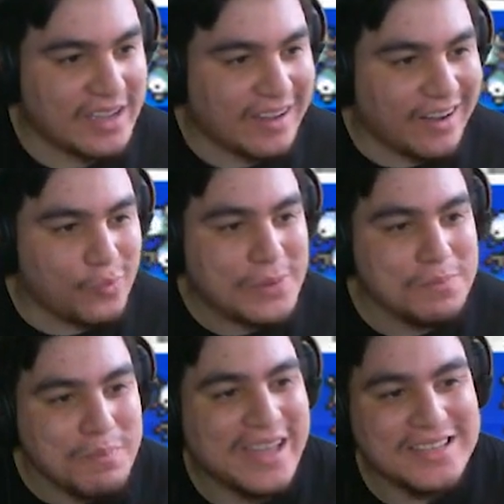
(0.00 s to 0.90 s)
Uh, we
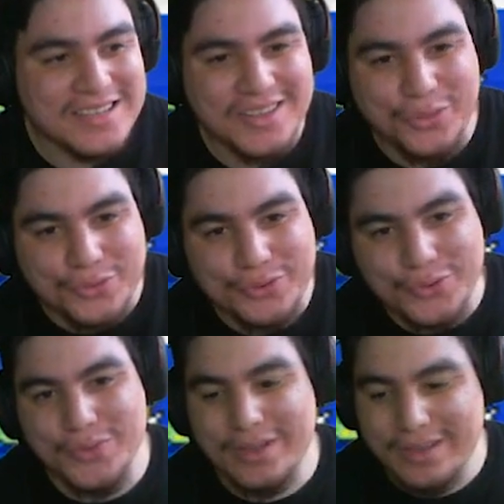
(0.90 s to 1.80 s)
met
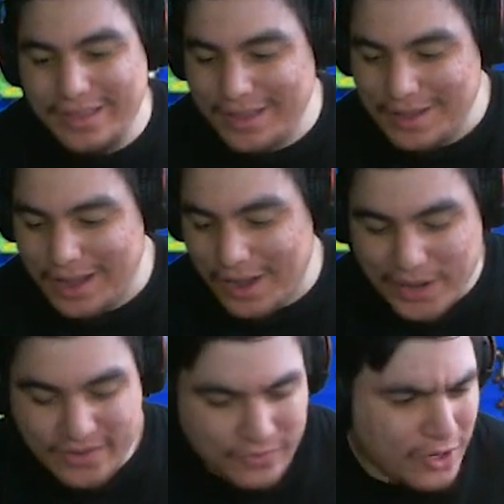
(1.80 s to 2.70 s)
through uh,
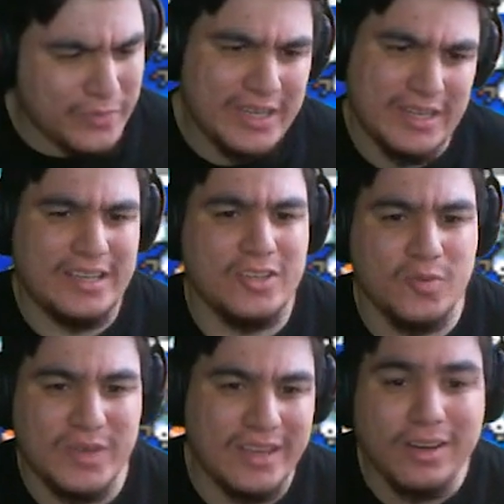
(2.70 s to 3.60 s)
my involvement in the
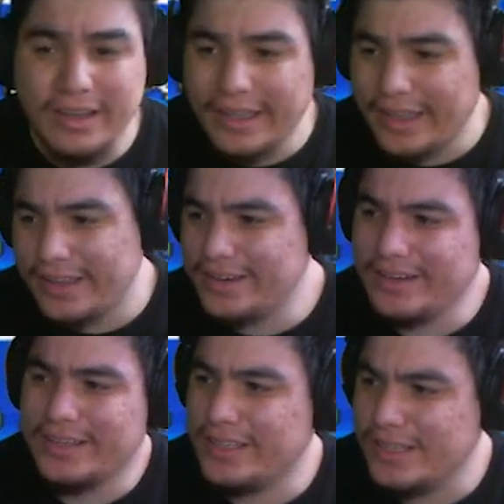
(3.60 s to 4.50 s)
UBL, and
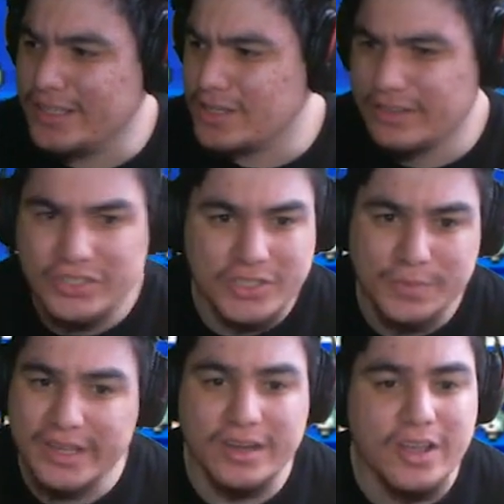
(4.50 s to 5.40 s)
he's just
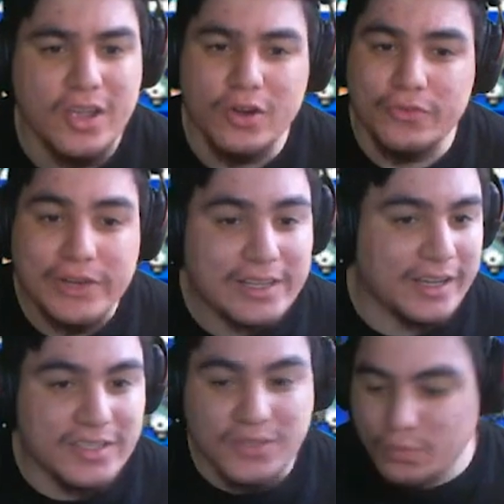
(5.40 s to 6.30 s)
been really nice.